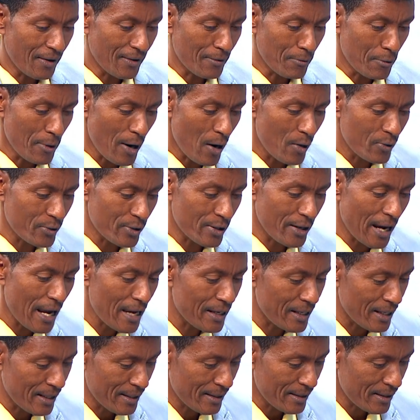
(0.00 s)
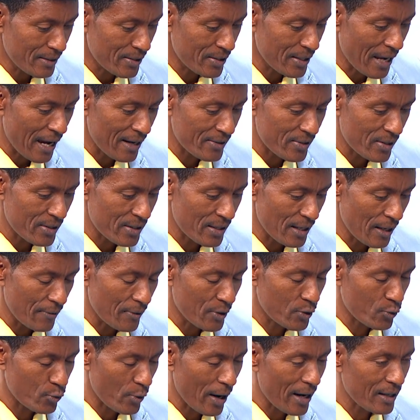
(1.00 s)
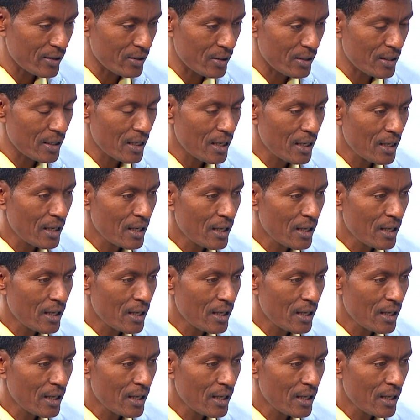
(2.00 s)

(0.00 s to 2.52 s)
around gaining sea access have attracted